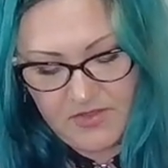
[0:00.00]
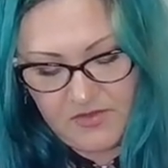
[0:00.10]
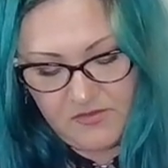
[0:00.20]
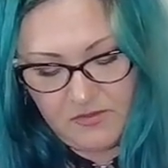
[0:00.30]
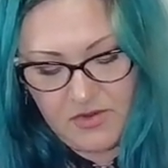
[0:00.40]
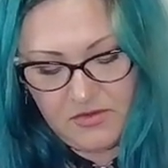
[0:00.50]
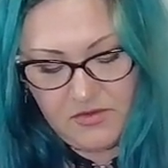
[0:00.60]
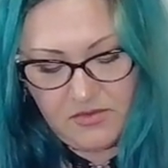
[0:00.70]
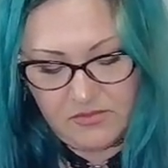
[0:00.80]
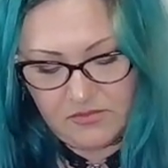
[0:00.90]
this one
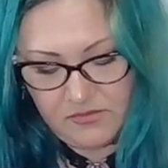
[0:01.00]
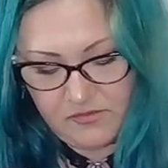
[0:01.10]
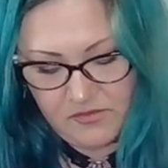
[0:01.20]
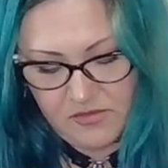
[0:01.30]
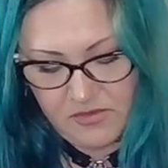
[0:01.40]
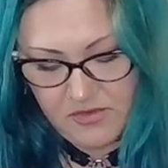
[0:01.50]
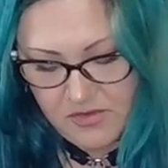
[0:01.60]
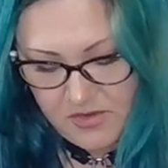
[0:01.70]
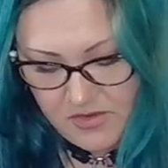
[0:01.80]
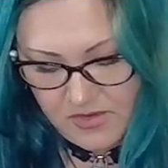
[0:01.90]
goes
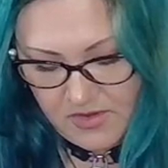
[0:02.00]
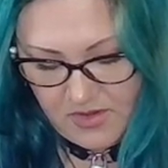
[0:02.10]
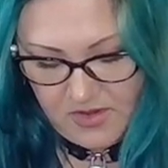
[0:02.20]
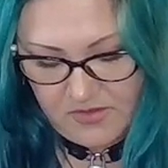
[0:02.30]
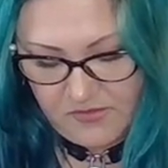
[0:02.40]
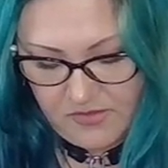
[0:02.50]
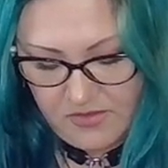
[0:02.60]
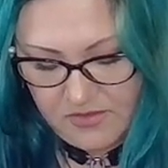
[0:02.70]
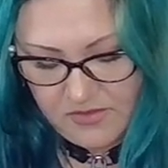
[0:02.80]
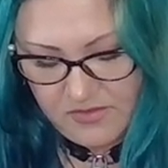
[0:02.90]

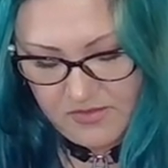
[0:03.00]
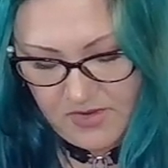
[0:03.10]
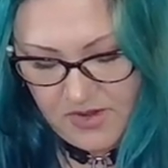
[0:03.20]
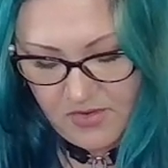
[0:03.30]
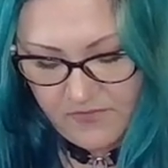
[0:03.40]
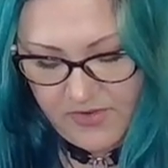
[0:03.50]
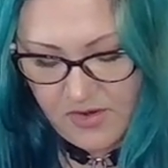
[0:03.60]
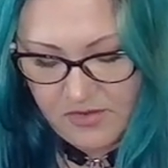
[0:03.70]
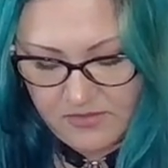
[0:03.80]
under and over.